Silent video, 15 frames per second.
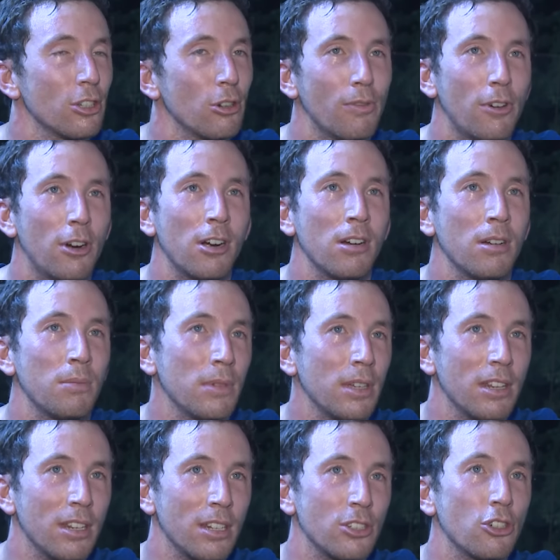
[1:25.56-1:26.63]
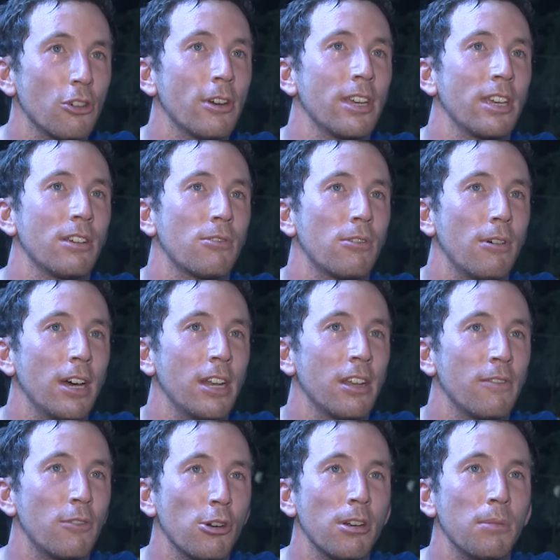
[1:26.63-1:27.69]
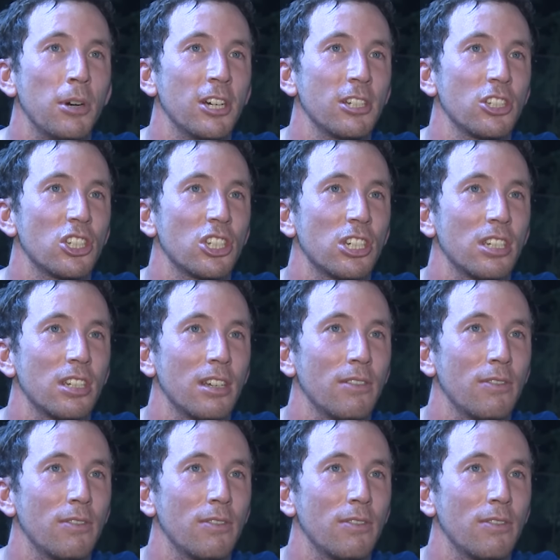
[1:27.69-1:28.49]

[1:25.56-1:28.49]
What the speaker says: So far, I'm enjoying Rwanda very much.